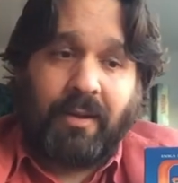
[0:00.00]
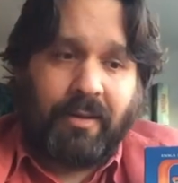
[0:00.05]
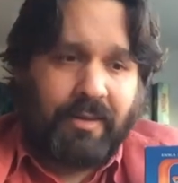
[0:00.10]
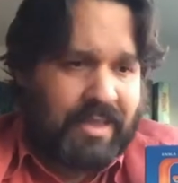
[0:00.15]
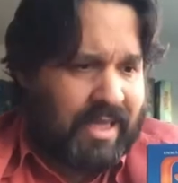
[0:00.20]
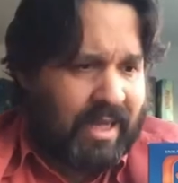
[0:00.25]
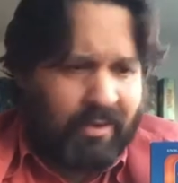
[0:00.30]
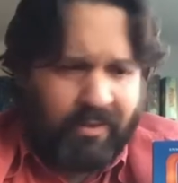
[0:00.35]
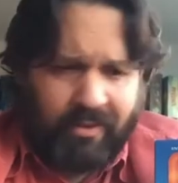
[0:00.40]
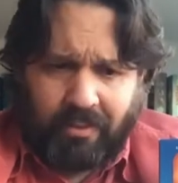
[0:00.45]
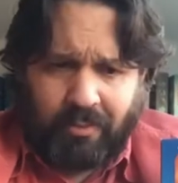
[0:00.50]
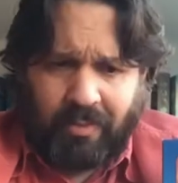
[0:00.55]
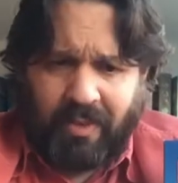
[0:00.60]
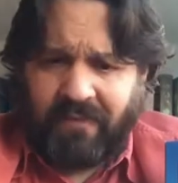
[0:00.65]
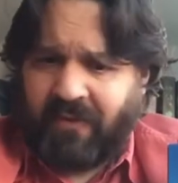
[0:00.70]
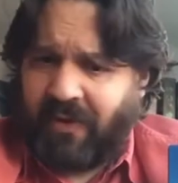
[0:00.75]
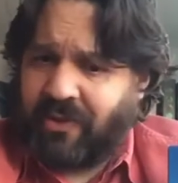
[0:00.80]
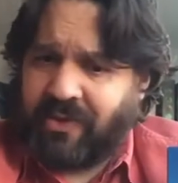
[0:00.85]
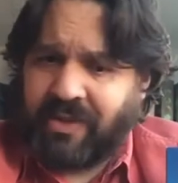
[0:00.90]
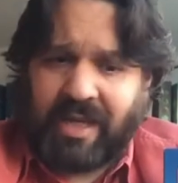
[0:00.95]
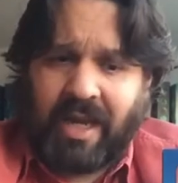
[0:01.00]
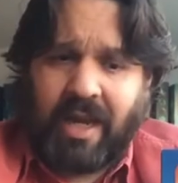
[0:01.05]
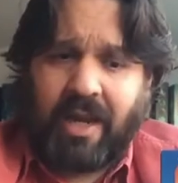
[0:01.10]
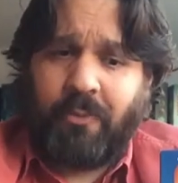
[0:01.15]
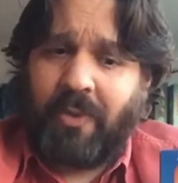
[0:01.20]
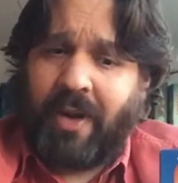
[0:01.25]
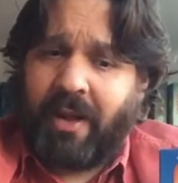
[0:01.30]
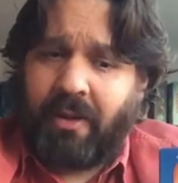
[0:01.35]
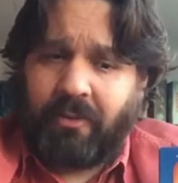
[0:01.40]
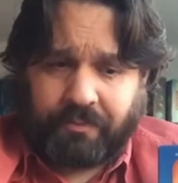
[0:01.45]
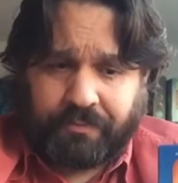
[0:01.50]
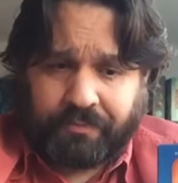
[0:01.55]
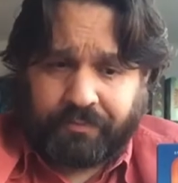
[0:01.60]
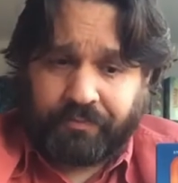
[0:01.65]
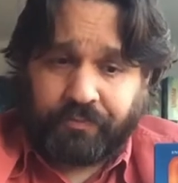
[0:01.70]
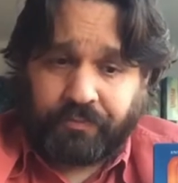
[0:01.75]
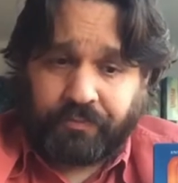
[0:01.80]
Tell them, if you say, well,